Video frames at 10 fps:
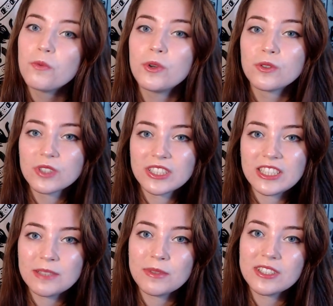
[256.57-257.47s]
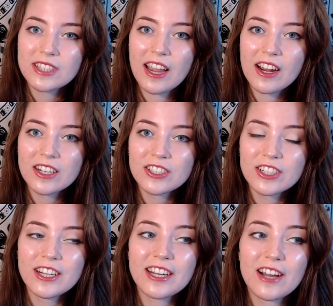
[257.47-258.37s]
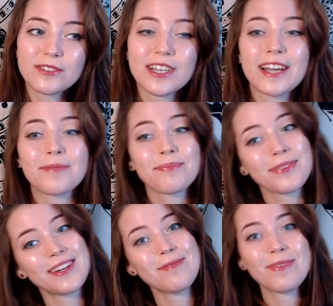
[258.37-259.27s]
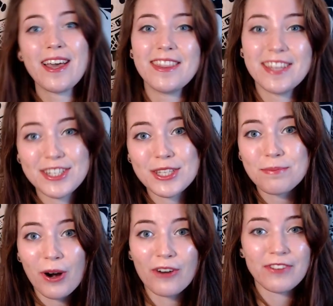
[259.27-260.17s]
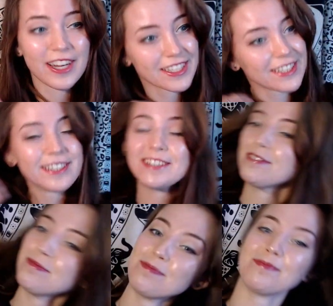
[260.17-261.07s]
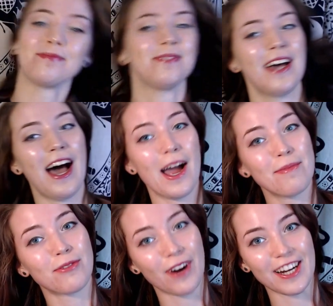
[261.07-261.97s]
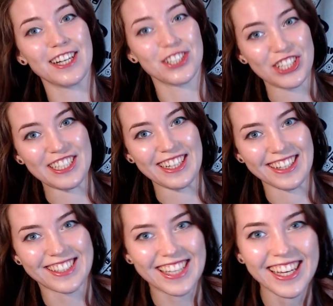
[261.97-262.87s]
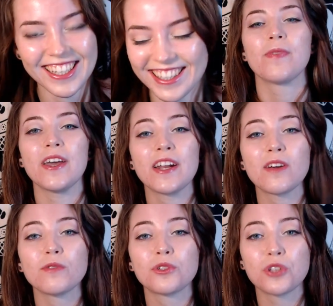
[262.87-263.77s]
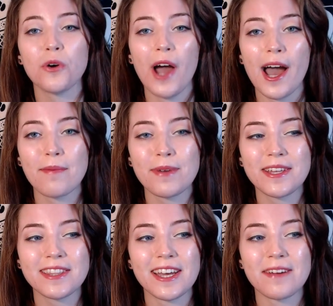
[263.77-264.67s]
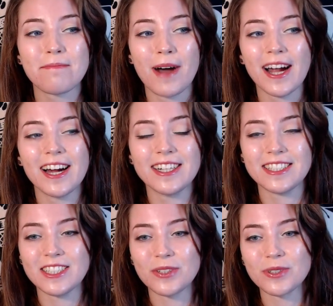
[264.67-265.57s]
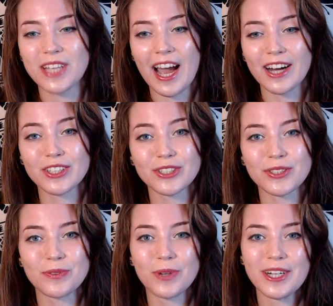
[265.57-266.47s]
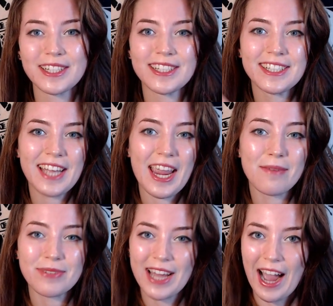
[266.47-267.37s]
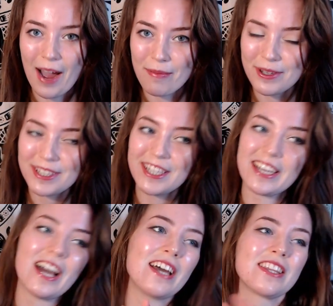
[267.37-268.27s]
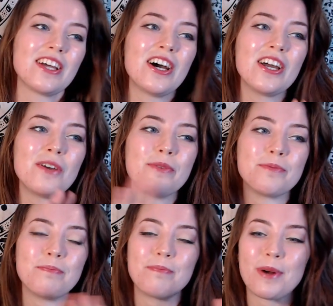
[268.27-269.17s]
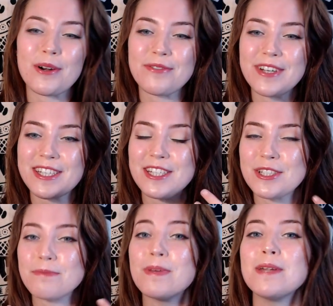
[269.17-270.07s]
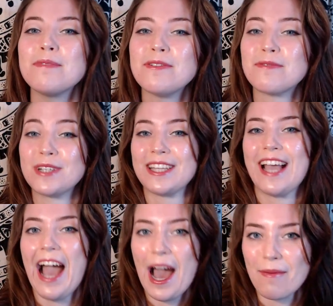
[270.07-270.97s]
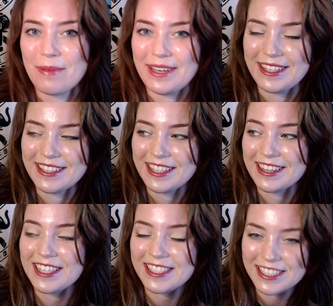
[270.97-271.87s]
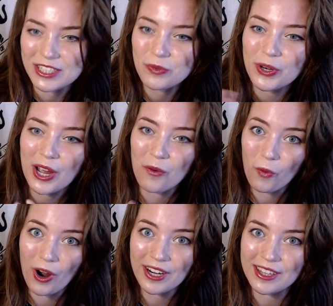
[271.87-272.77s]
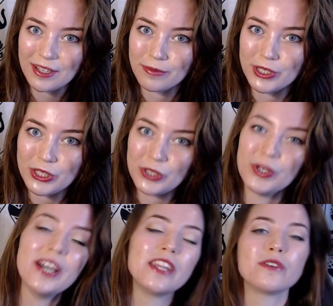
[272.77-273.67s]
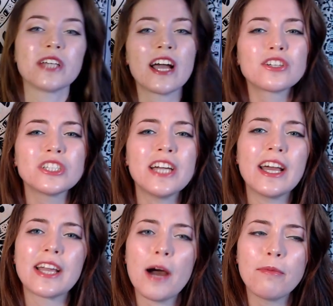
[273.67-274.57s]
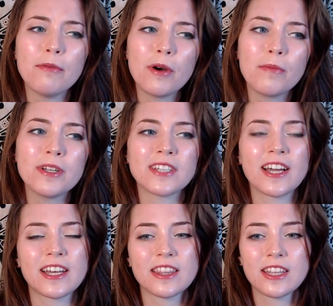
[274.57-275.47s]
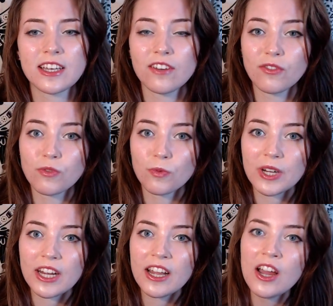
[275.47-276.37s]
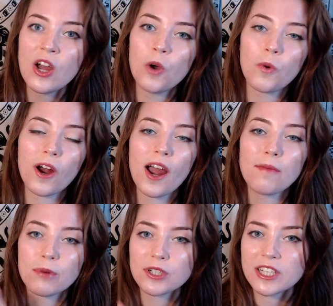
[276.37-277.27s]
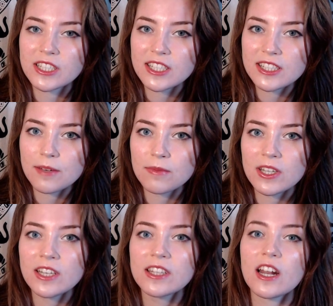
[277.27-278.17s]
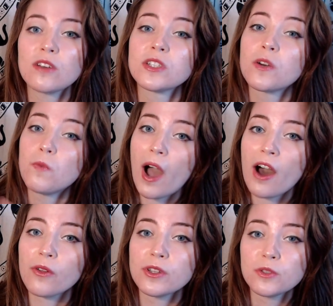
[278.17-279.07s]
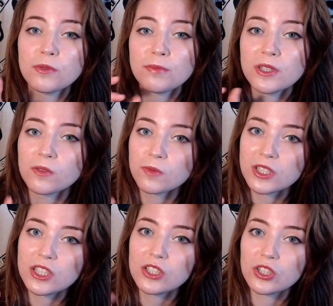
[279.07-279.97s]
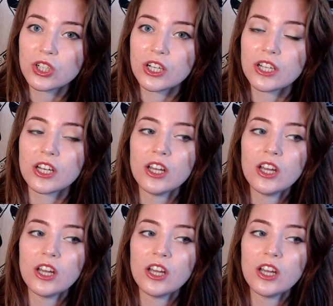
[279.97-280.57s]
would redeem his character, and I was like, this is perfect. I'm a writing genius. And I was so happy that my idea was actually what came to happen. Like, I thought it was perfect. It just made me really happy that they did what I wanted them to do. And there's actually a couple moments, I can think of three, where I predicted something that I was like, wow, this would be a really good